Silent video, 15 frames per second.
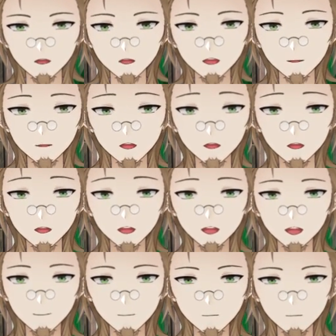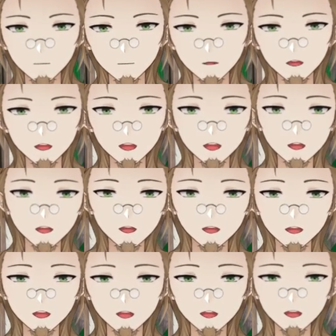This one
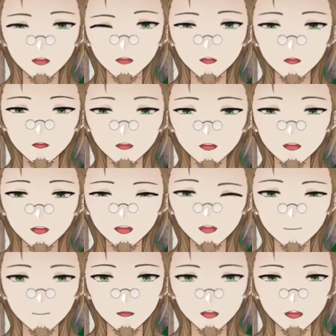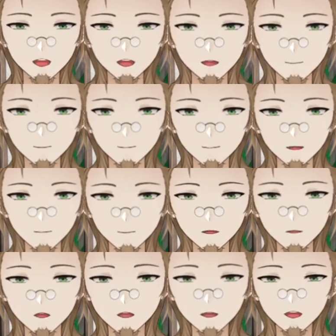just so happened to be
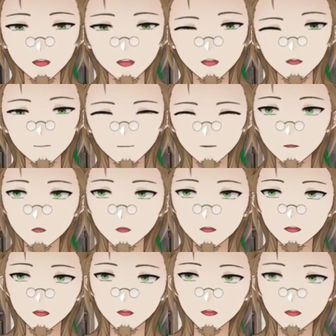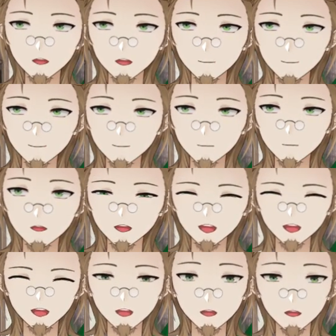one that I was quite uh like
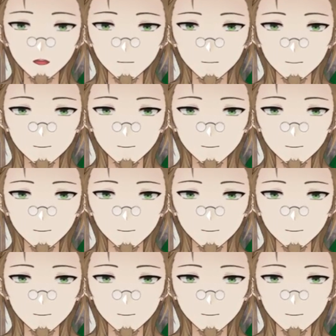into.